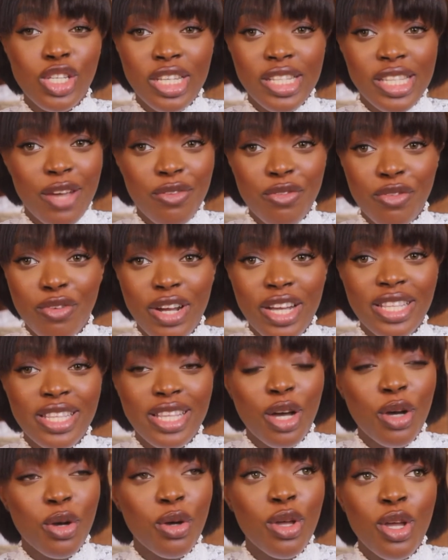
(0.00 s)
he's having right
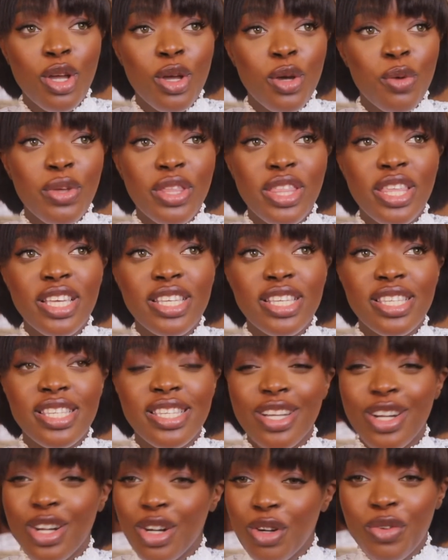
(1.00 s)
now with his
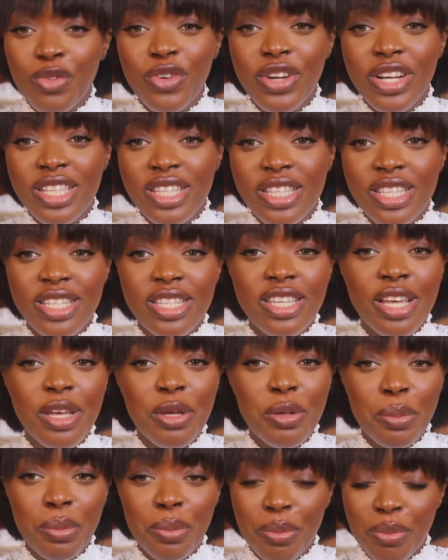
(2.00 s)
girlfriend's
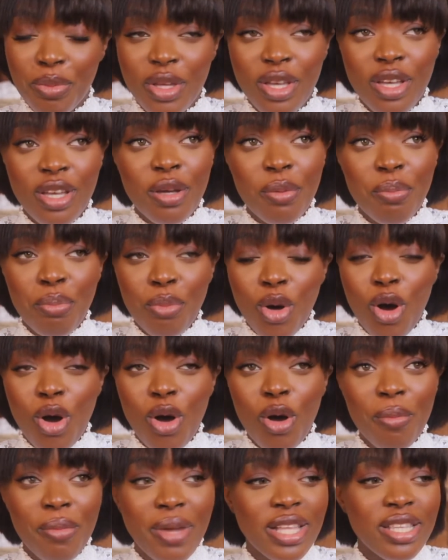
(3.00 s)

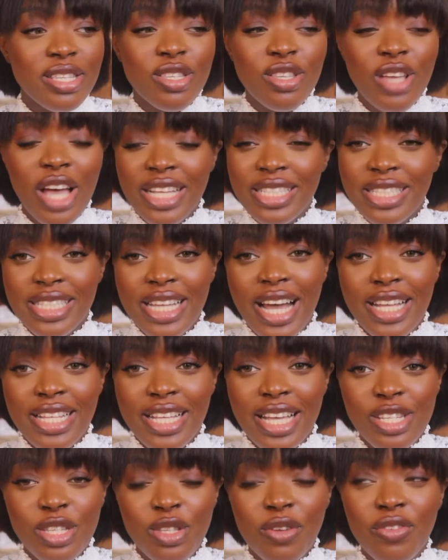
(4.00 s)
mom and dad
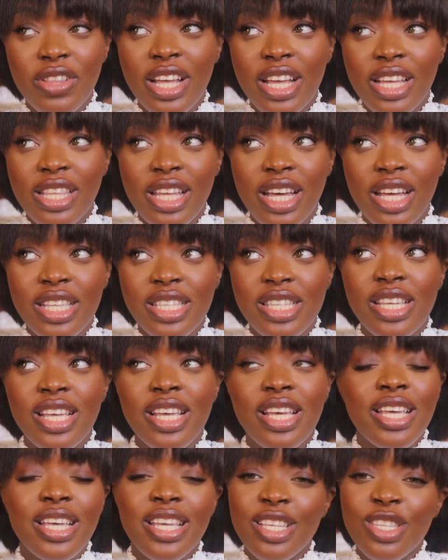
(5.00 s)
and stuff like that
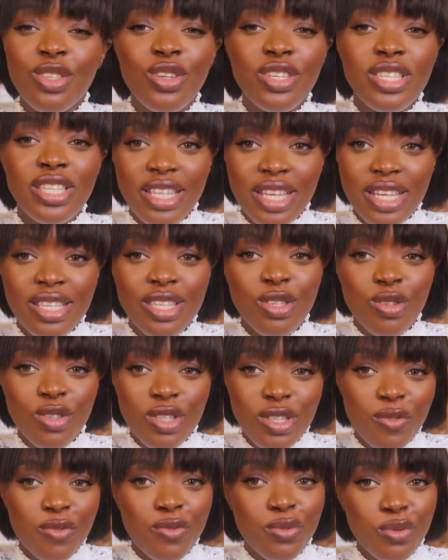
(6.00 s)
is not yet to
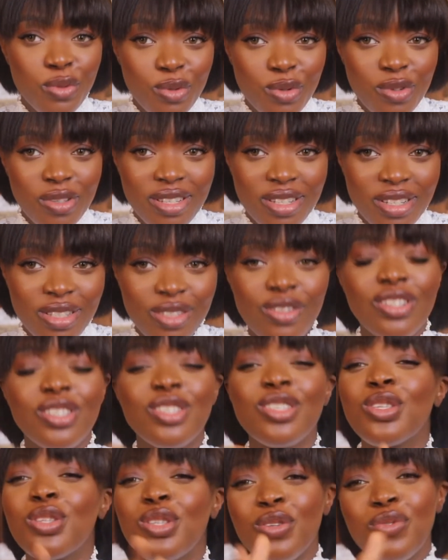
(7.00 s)
the full, you know, it's
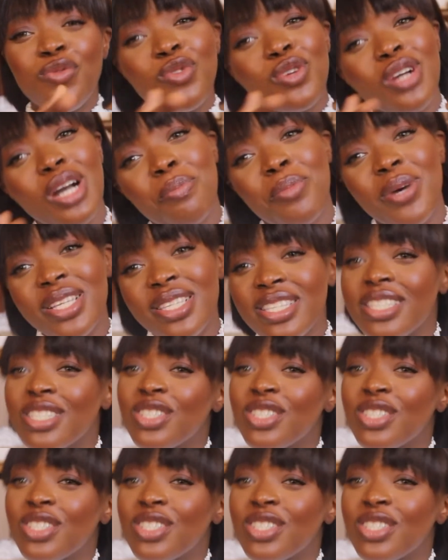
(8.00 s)
not to the full capacity.